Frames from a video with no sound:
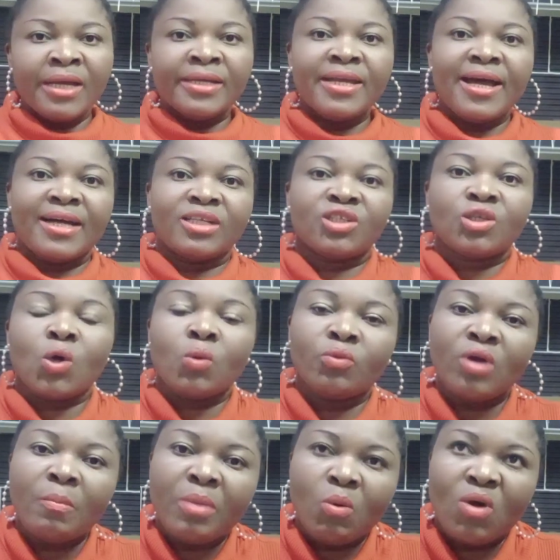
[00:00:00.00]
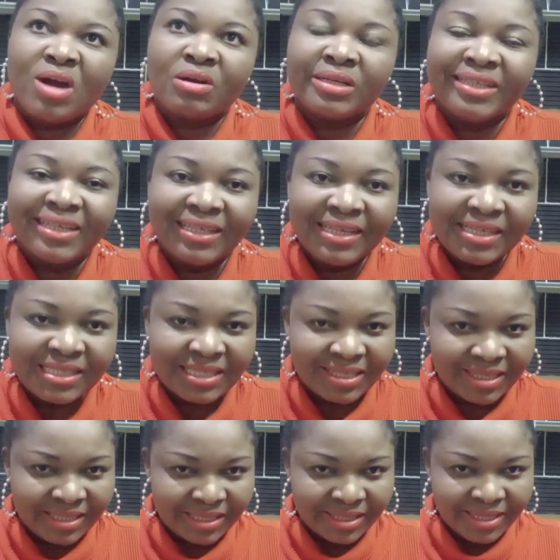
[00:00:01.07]
Yeah, so number one on the
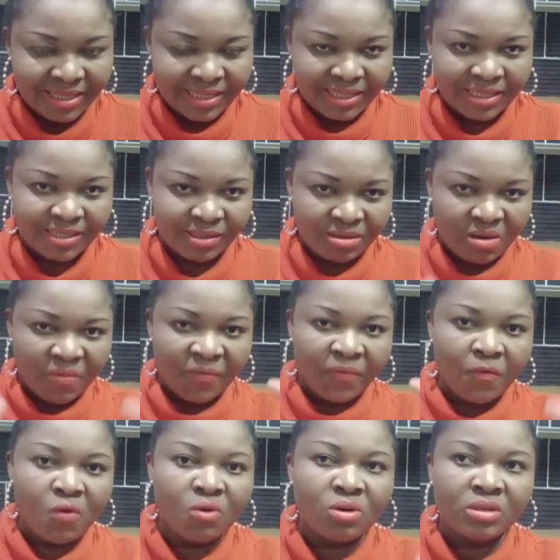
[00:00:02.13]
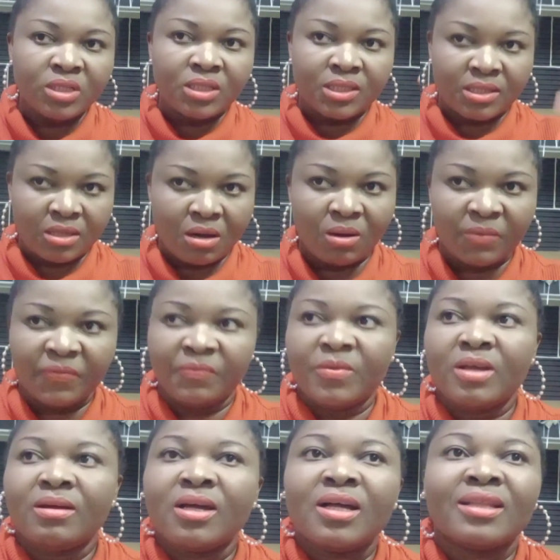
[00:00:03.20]
list is this foodstuff.
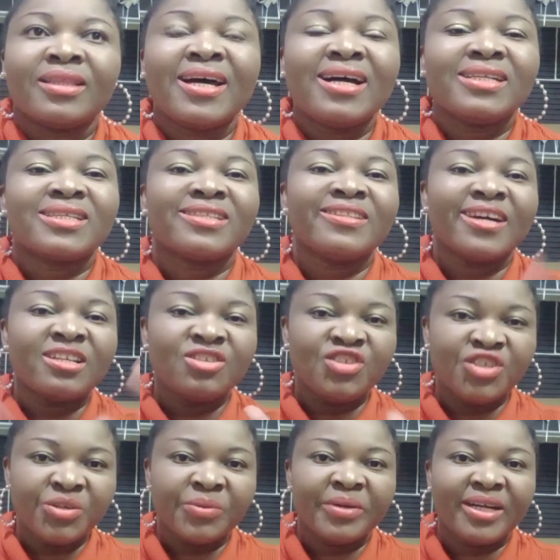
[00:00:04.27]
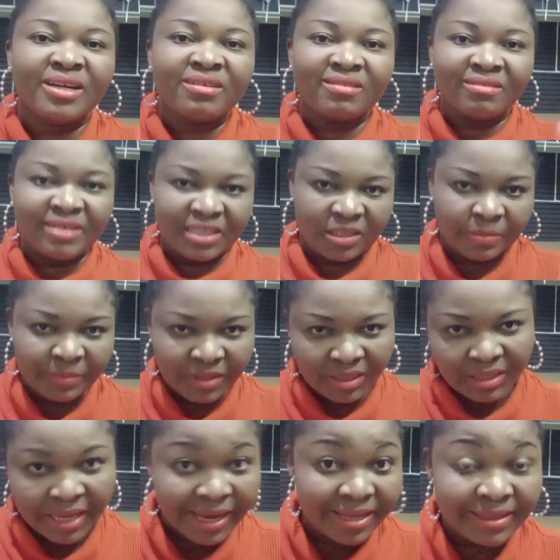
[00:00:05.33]
That's Nigerian
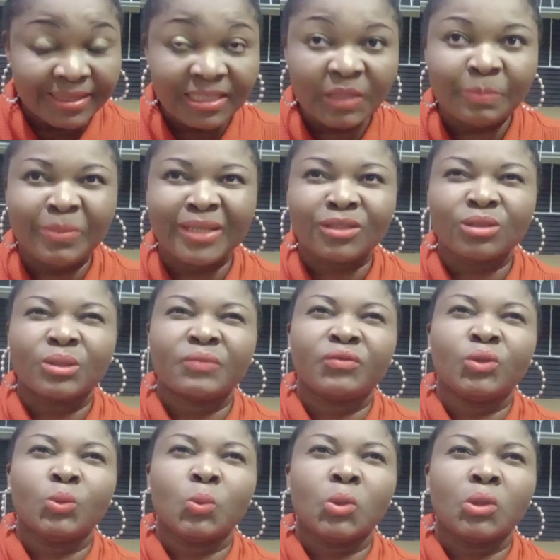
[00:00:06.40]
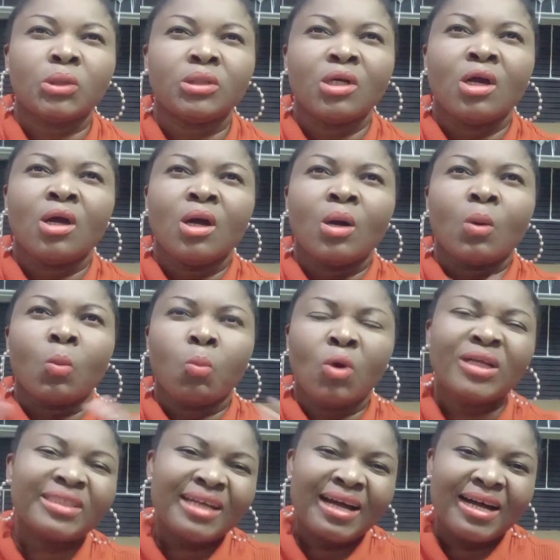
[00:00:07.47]
recipes in this part of the world.
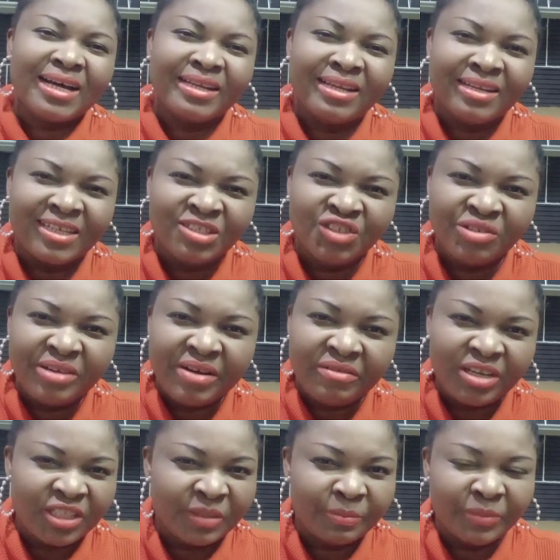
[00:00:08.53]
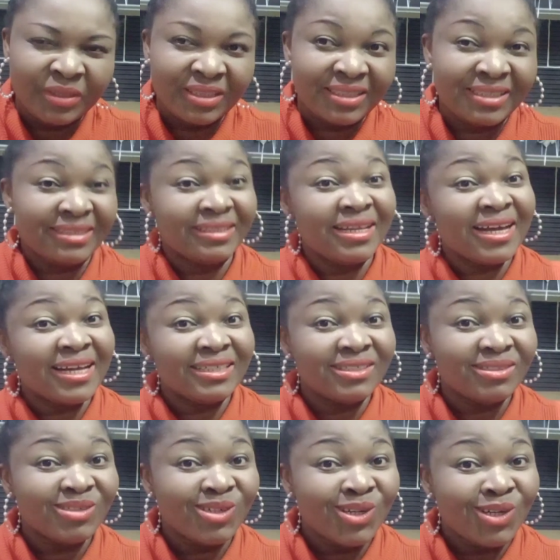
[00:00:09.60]
What are the Nigerian recipes that